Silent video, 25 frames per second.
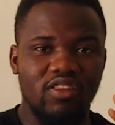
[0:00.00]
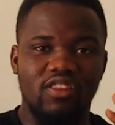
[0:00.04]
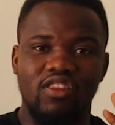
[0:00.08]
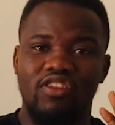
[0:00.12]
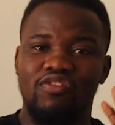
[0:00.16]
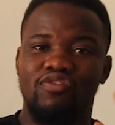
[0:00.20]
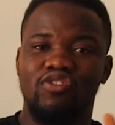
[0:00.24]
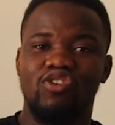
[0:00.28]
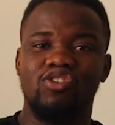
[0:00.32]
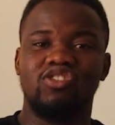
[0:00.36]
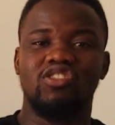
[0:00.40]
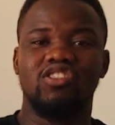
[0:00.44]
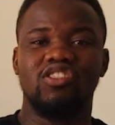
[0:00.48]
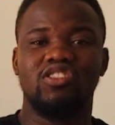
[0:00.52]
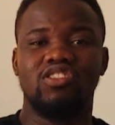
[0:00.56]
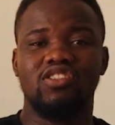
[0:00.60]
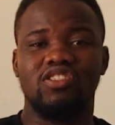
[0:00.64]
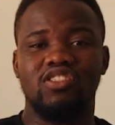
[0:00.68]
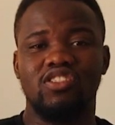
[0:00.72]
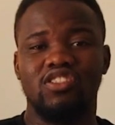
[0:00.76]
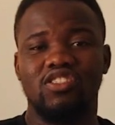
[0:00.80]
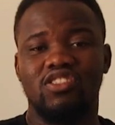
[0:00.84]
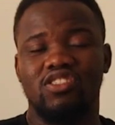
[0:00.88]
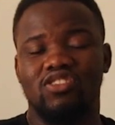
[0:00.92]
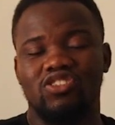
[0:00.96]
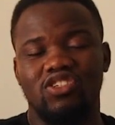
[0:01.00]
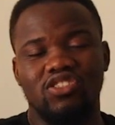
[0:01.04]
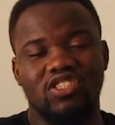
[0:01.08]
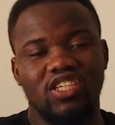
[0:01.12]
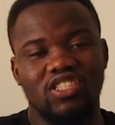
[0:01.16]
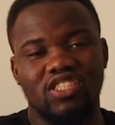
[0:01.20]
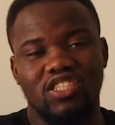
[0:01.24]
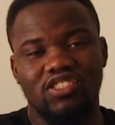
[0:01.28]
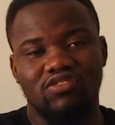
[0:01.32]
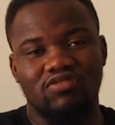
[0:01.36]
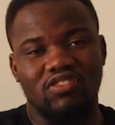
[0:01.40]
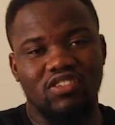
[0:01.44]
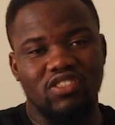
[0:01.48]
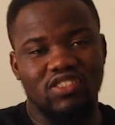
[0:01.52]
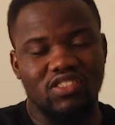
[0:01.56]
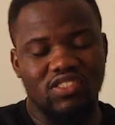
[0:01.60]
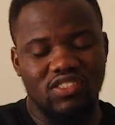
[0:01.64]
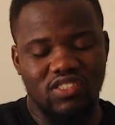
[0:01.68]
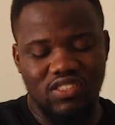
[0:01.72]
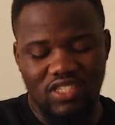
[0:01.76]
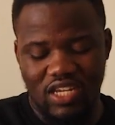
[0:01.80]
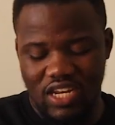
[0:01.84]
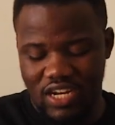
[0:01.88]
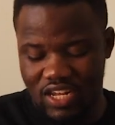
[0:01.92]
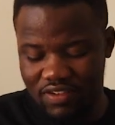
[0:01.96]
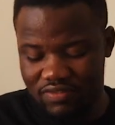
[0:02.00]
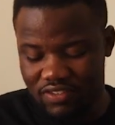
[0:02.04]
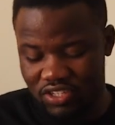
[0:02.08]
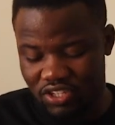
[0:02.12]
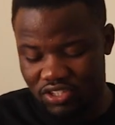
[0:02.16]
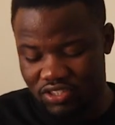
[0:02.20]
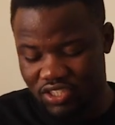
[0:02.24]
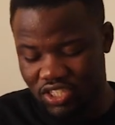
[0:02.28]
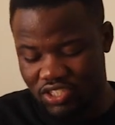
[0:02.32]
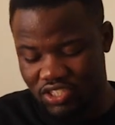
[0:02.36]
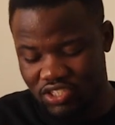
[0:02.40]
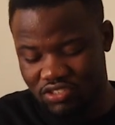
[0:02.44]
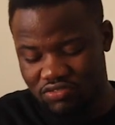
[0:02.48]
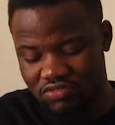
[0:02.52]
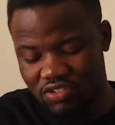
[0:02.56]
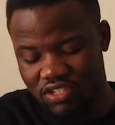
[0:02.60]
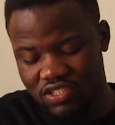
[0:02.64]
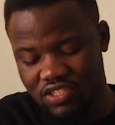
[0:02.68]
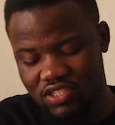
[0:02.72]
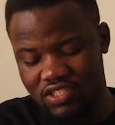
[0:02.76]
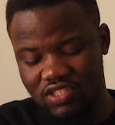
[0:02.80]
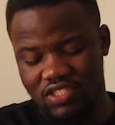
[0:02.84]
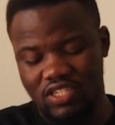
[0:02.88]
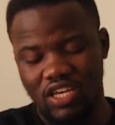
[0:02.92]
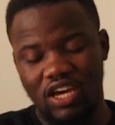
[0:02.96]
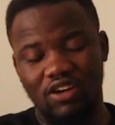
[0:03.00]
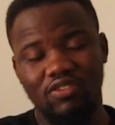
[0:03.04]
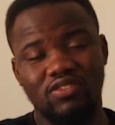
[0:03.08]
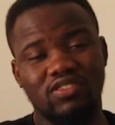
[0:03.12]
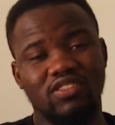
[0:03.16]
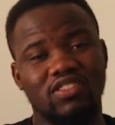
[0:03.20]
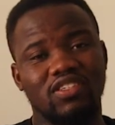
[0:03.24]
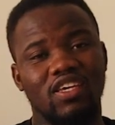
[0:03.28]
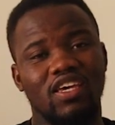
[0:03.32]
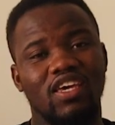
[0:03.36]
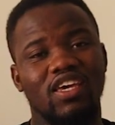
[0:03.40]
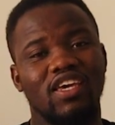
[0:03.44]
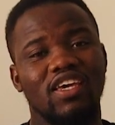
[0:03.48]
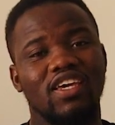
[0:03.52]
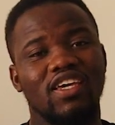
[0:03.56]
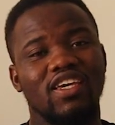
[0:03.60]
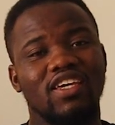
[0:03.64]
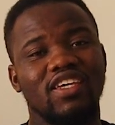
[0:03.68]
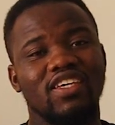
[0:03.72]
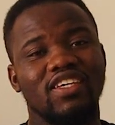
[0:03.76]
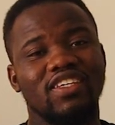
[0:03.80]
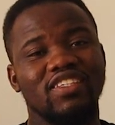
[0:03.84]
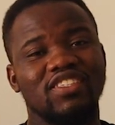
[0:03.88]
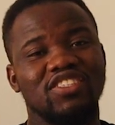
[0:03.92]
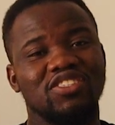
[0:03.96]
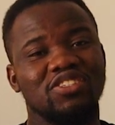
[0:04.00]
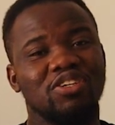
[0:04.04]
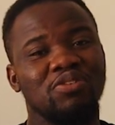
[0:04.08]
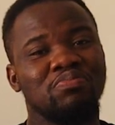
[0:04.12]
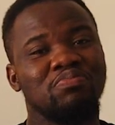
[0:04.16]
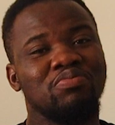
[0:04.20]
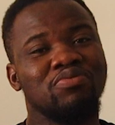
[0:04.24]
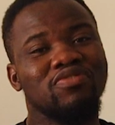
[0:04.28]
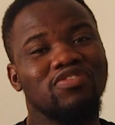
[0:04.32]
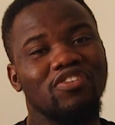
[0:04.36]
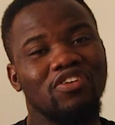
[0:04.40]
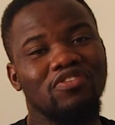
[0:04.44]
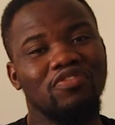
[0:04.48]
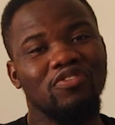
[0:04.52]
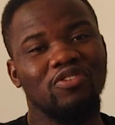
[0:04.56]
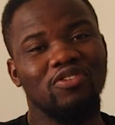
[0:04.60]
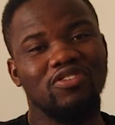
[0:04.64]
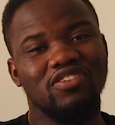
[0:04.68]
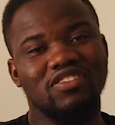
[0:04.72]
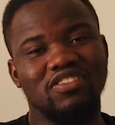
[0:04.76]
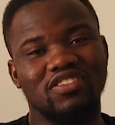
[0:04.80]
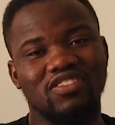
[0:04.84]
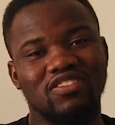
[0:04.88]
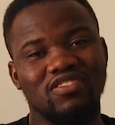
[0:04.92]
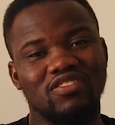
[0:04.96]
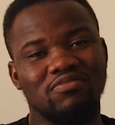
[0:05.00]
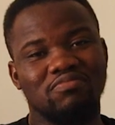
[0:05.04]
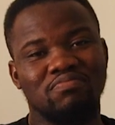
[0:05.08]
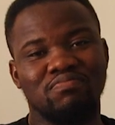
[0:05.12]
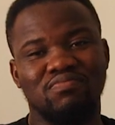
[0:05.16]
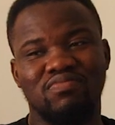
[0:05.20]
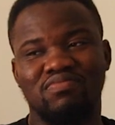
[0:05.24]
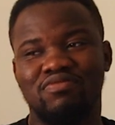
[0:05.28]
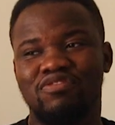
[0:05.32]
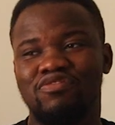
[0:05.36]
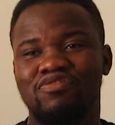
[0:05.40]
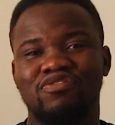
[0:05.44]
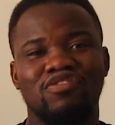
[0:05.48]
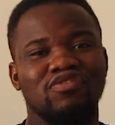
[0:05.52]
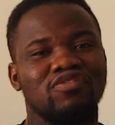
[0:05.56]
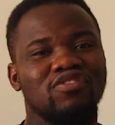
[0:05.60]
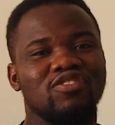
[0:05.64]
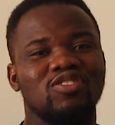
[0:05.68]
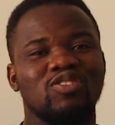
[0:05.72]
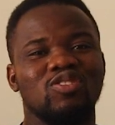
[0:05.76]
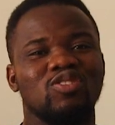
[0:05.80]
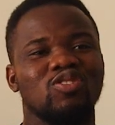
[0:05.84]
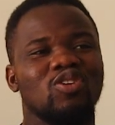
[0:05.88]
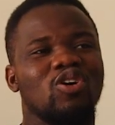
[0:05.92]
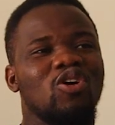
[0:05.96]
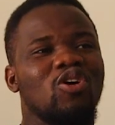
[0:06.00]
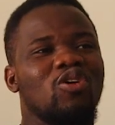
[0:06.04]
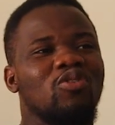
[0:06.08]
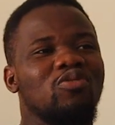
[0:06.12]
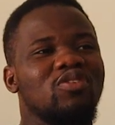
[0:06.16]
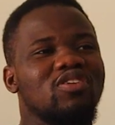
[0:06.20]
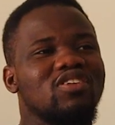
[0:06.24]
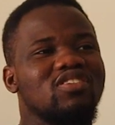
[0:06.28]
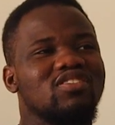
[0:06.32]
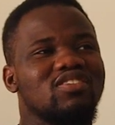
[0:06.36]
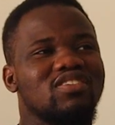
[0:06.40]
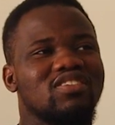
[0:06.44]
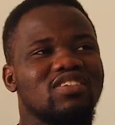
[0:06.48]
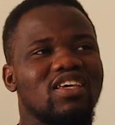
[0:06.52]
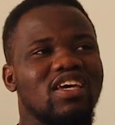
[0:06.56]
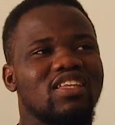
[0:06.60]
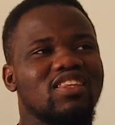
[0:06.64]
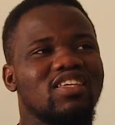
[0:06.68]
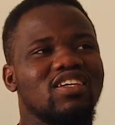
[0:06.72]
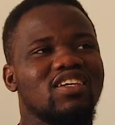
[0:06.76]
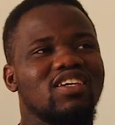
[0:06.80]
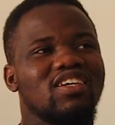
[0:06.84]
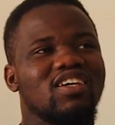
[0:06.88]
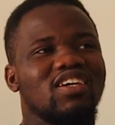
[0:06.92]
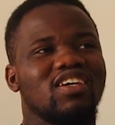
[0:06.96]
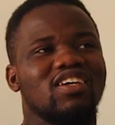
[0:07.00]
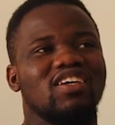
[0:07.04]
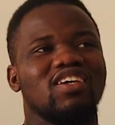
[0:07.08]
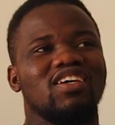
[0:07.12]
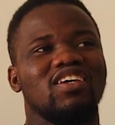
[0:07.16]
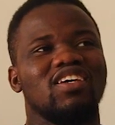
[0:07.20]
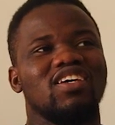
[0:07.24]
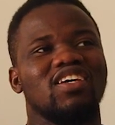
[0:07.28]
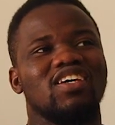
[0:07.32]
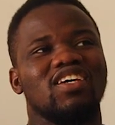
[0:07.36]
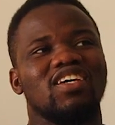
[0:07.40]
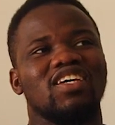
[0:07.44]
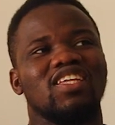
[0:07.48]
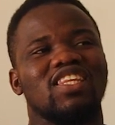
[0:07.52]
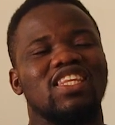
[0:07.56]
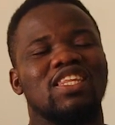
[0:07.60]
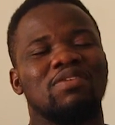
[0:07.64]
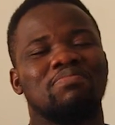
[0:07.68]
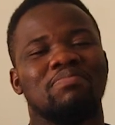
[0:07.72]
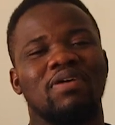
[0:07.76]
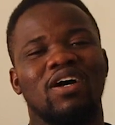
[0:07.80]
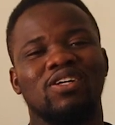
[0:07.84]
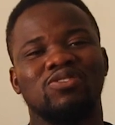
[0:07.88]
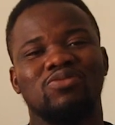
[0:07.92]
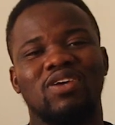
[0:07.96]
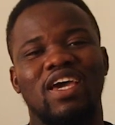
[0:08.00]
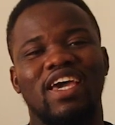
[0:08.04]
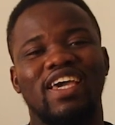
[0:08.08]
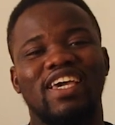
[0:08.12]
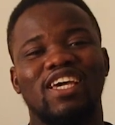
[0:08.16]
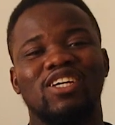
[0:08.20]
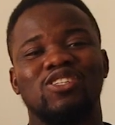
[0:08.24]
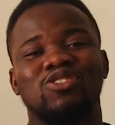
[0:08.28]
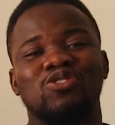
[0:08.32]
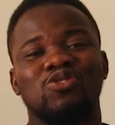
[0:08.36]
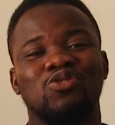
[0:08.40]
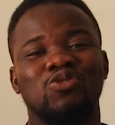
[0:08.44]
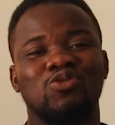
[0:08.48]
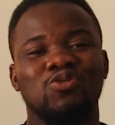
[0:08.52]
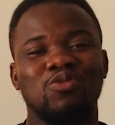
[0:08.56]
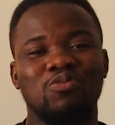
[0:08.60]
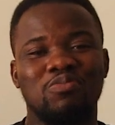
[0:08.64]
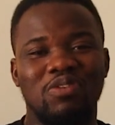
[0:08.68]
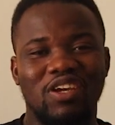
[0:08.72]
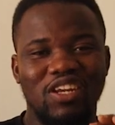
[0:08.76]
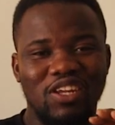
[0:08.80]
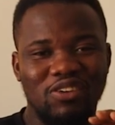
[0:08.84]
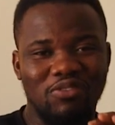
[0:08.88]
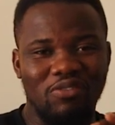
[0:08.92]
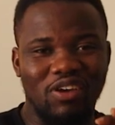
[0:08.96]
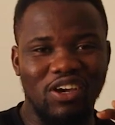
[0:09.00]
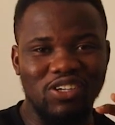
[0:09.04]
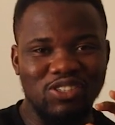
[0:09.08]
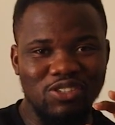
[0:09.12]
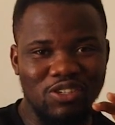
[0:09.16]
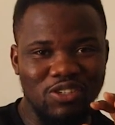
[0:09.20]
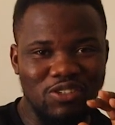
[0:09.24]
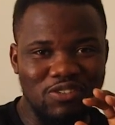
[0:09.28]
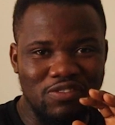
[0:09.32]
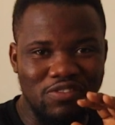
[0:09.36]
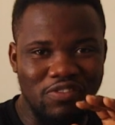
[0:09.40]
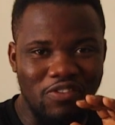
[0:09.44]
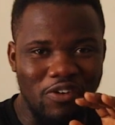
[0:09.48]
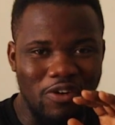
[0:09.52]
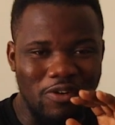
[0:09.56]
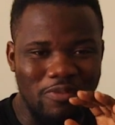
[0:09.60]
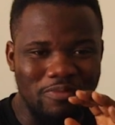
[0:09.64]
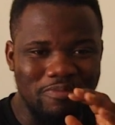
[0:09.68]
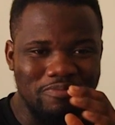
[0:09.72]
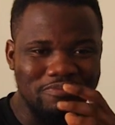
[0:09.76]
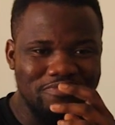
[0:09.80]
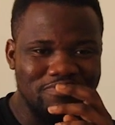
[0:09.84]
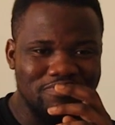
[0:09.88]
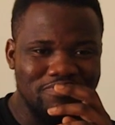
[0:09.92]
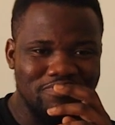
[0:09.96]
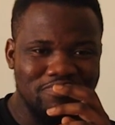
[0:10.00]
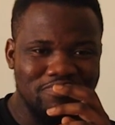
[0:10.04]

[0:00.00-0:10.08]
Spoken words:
the first thing is your 30 credits, and after your 30 credits, I would say is your proof of fund. Proof of fund is always, I think, the part where I get so many questions from,